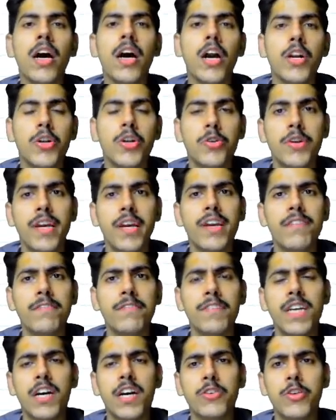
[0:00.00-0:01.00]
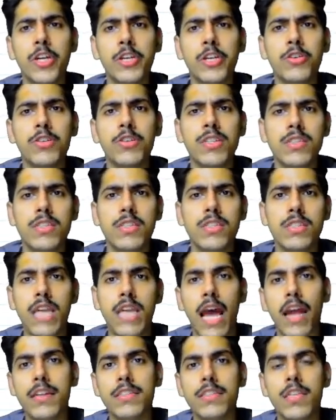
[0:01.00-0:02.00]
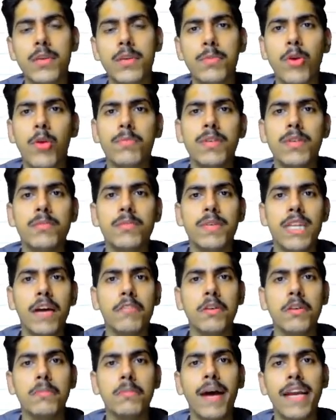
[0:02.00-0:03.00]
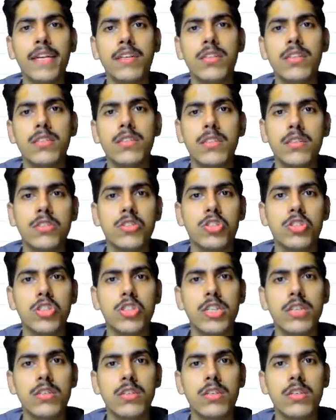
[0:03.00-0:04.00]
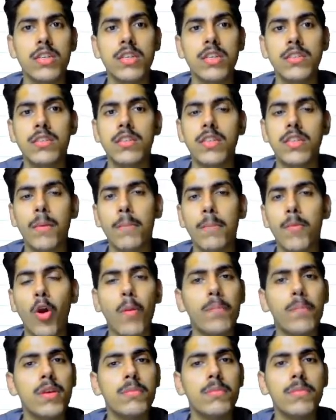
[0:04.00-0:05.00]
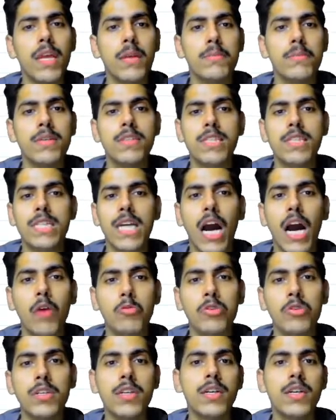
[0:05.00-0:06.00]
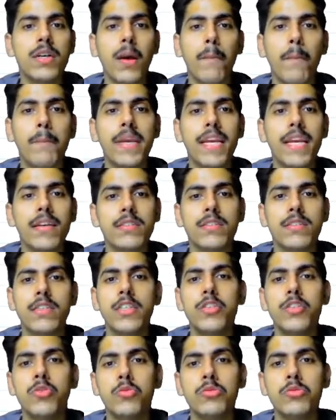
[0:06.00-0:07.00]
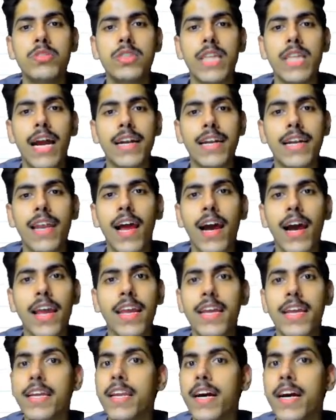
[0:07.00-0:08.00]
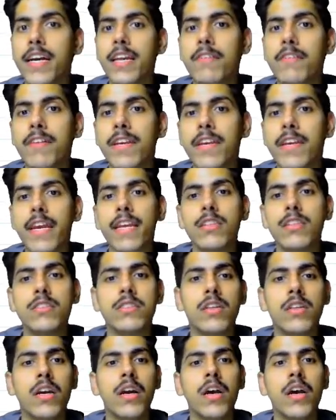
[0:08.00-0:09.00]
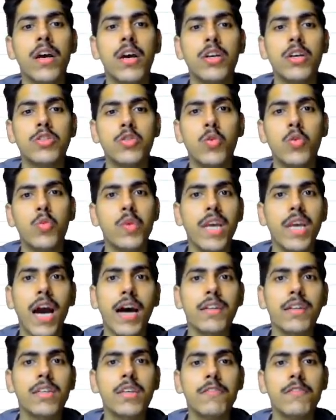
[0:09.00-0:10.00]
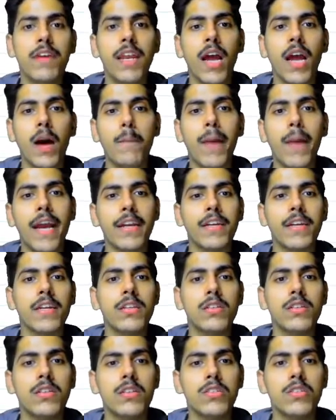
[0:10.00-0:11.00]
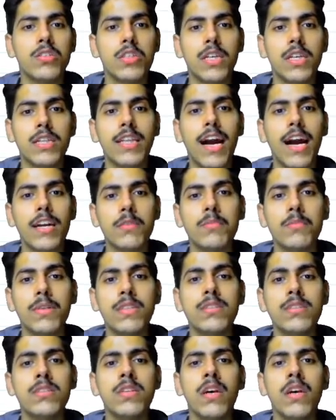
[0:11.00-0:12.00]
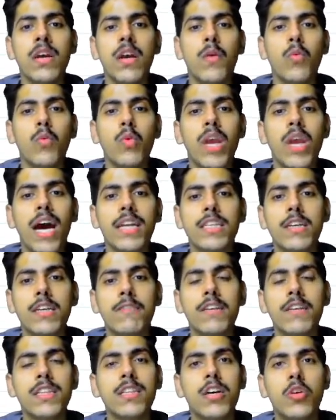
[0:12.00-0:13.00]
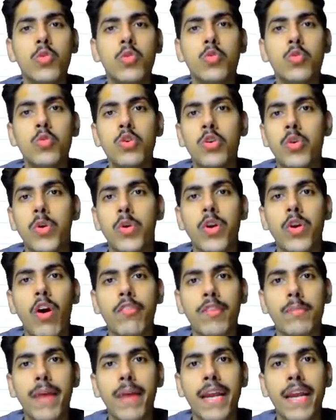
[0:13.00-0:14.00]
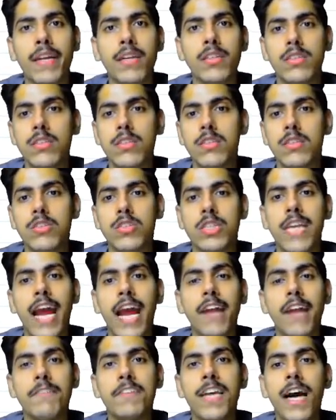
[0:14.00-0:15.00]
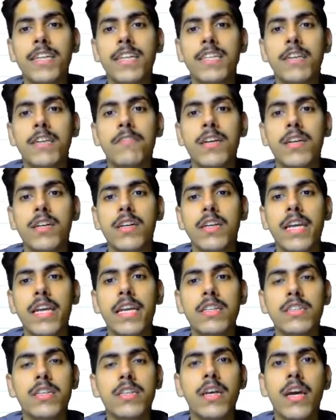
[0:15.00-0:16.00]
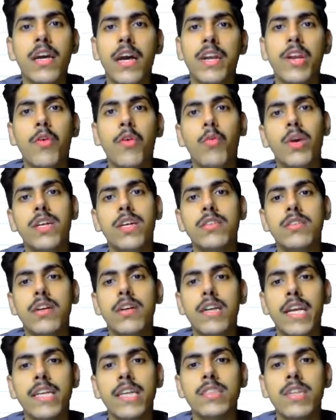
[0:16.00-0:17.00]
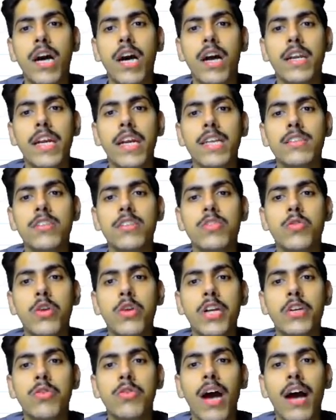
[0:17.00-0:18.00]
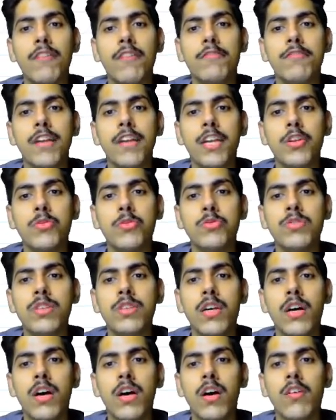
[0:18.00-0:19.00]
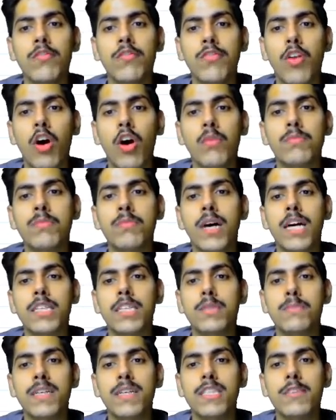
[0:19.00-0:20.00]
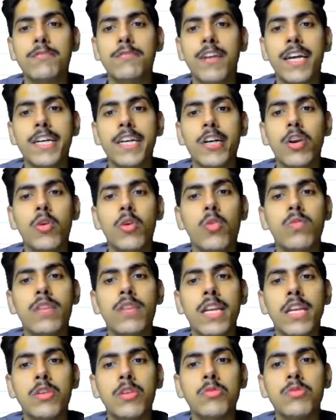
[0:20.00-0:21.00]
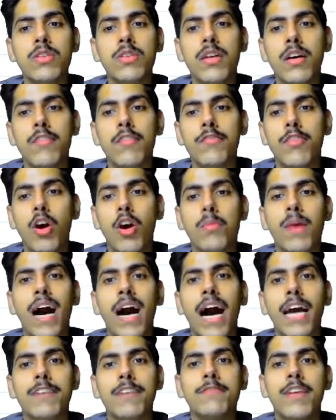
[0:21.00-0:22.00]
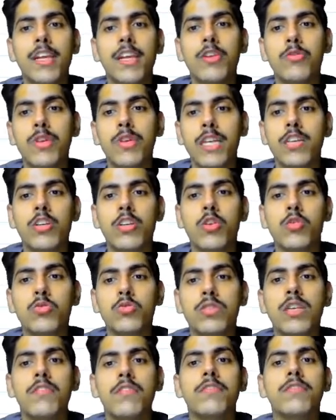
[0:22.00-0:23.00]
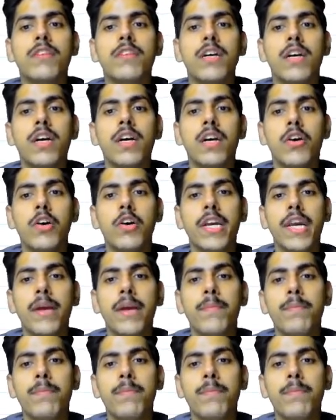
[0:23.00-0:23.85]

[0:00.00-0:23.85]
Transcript: Today we are going to discuss another problem in our binary search tree series. The problem name is count BST nodes that lie in a given range. So we are given a binary search tree. That means we are given the root node of a binary search tree and we are given a range. Now what is a range? A range is going to have values from a specified low value from a high value inclusive. Okay.